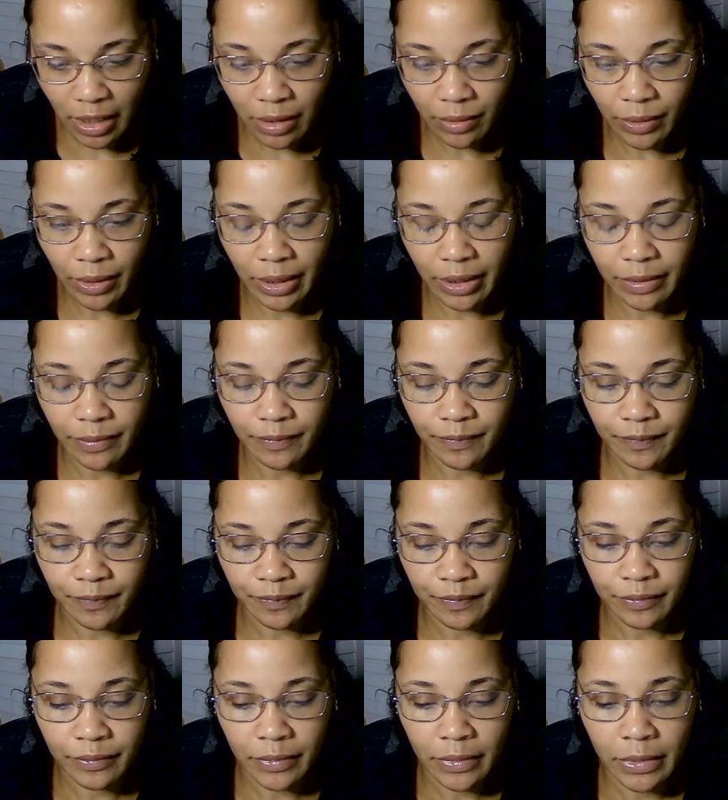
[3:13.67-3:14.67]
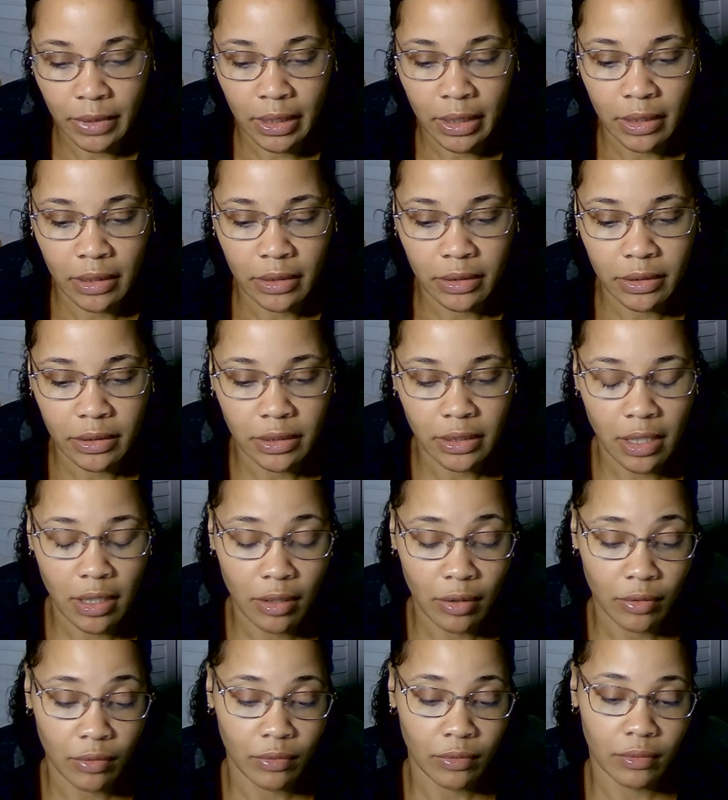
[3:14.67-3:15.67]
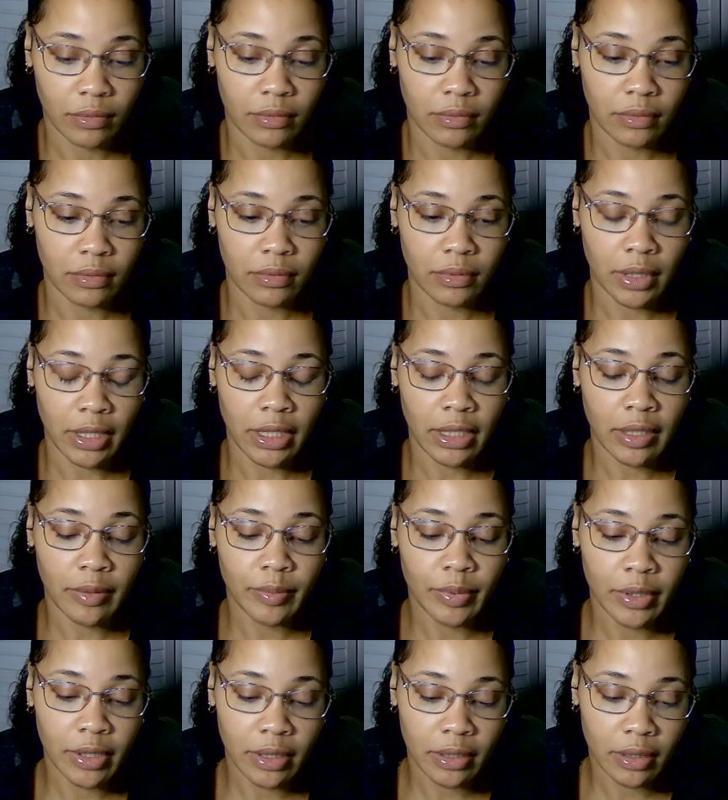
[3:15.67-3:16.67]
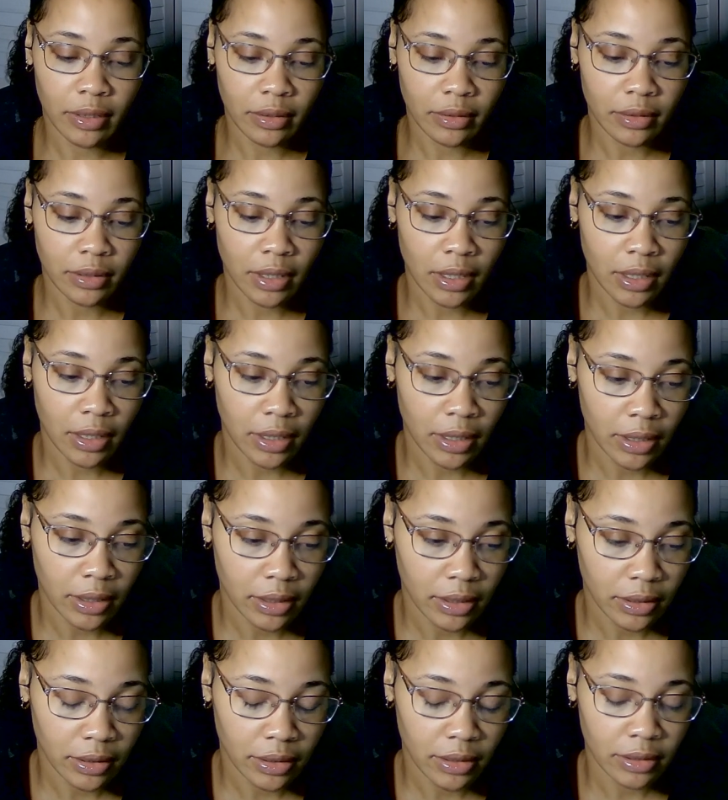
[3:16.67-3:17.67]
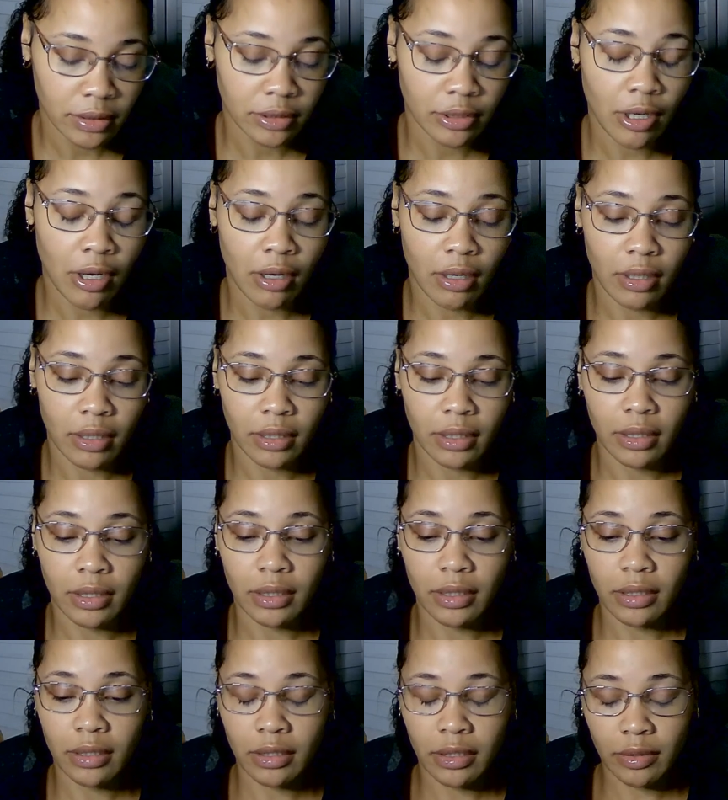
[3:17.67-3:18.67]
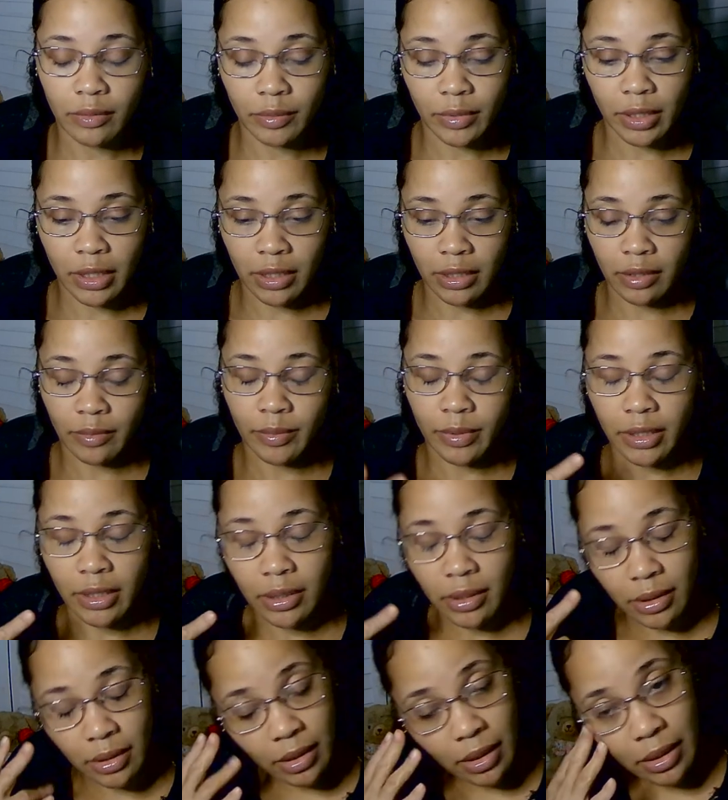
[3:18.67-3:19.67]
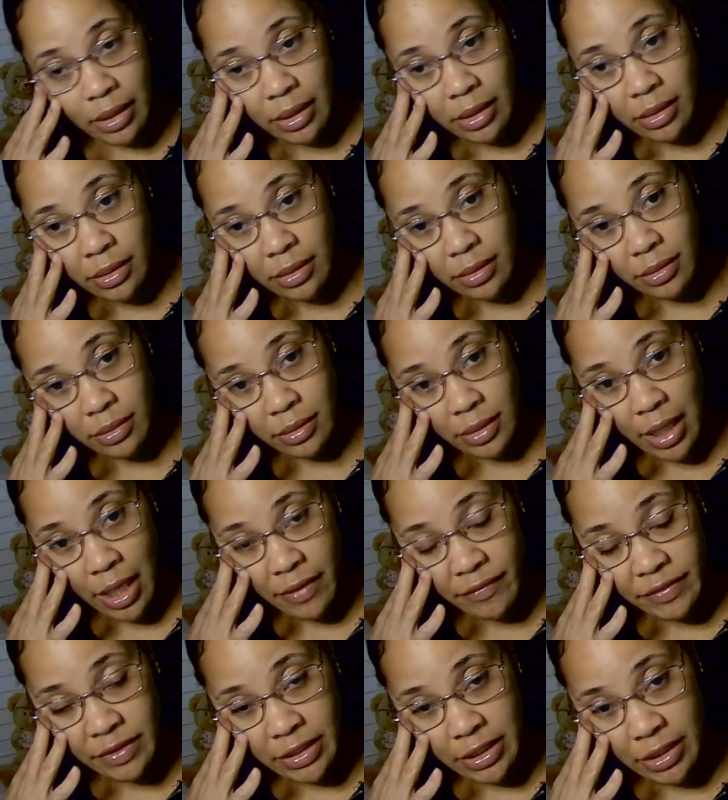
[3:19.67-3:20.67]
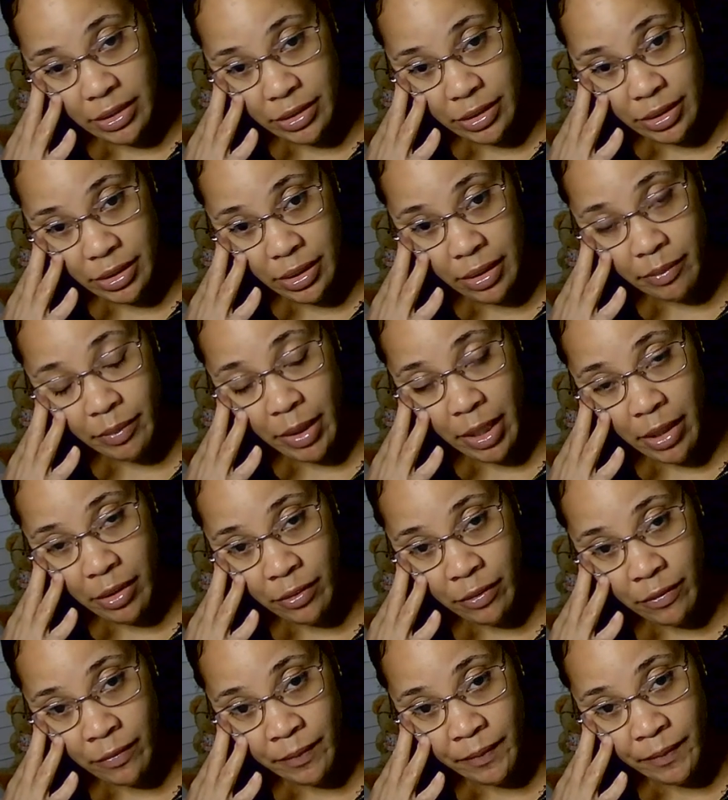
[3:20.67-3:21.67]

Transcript: All right. So, it could be a, uh, a talk. A, it could be a conversation about